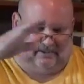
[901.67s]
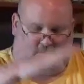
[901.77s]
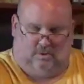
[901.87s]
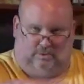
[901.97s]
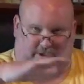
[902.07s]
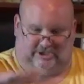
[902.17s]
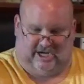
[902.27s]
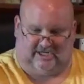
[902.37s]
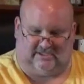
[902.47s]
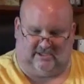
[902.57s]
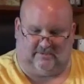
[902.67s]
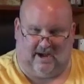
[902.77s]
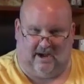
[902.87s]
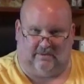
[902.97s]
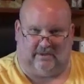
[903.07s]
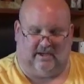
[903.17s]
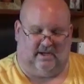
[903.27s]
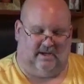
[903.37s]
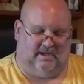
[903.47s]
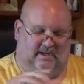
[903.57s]
It only checks the ground.
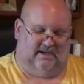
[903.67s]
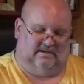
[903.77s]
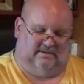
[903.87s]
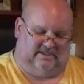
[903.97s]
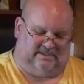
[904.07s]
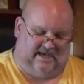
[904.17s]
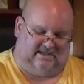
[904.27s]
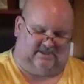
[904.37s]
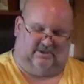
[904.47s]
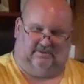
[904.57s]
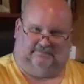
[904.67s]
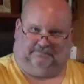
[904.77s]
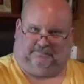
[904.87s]
The sensor